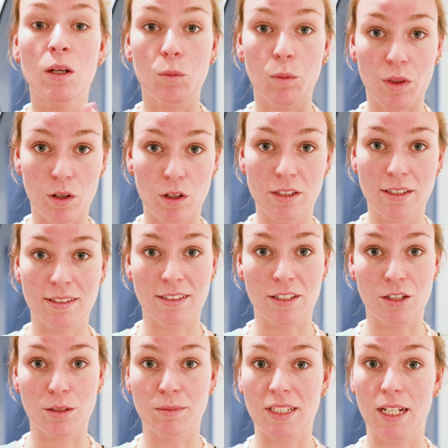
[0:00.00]
With all the
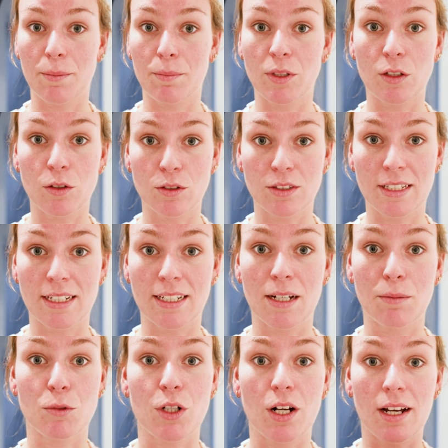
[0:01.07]
serums I'm using,
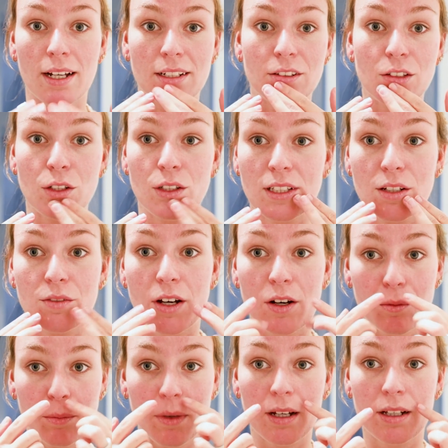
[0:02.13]
I'm trying to leave
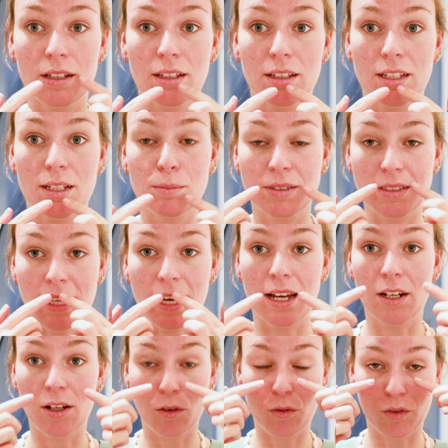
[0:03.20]
out my lips
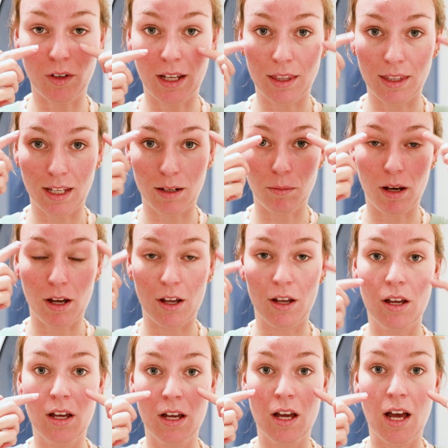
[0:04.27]
kind of, and then my
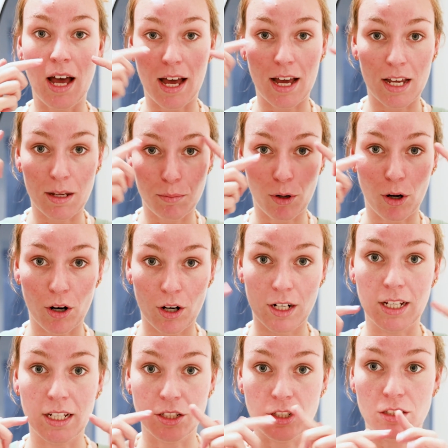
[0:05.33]
eye
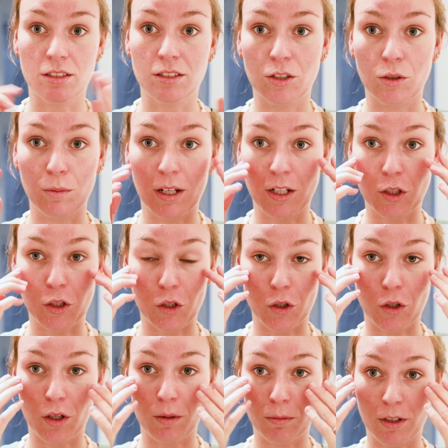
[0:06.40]
party, just to make
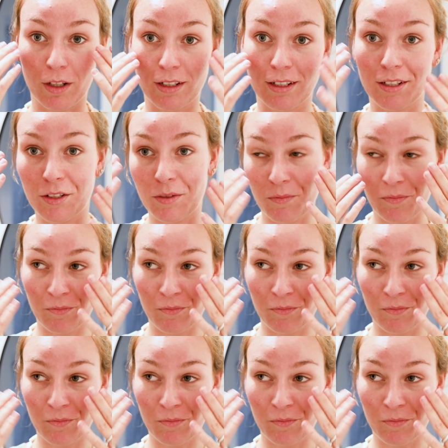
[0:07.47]
sure I'm not